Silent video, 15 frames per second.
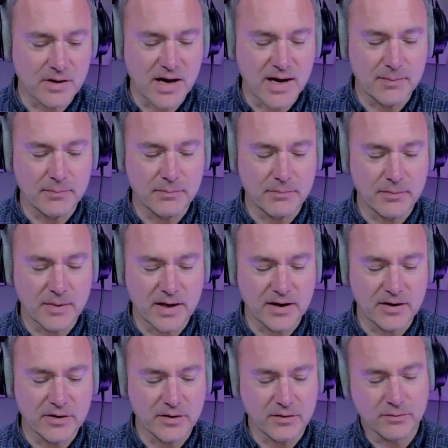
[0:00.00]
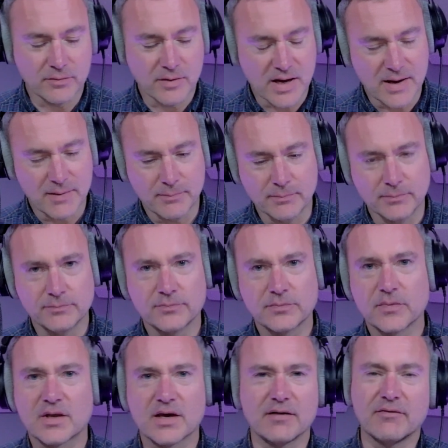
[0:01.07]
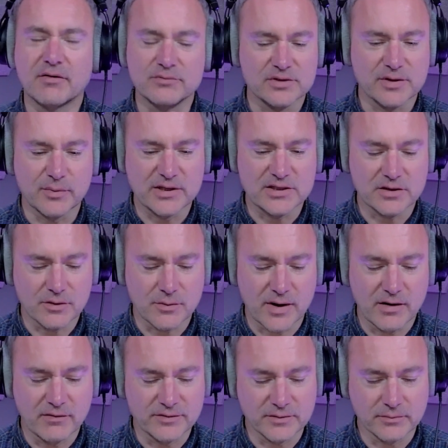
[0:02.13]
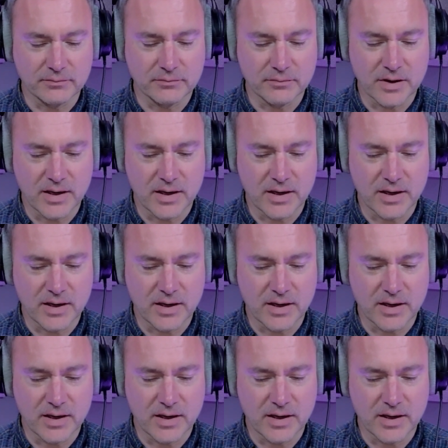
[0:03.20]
And I know kind of obviously we talk quite often,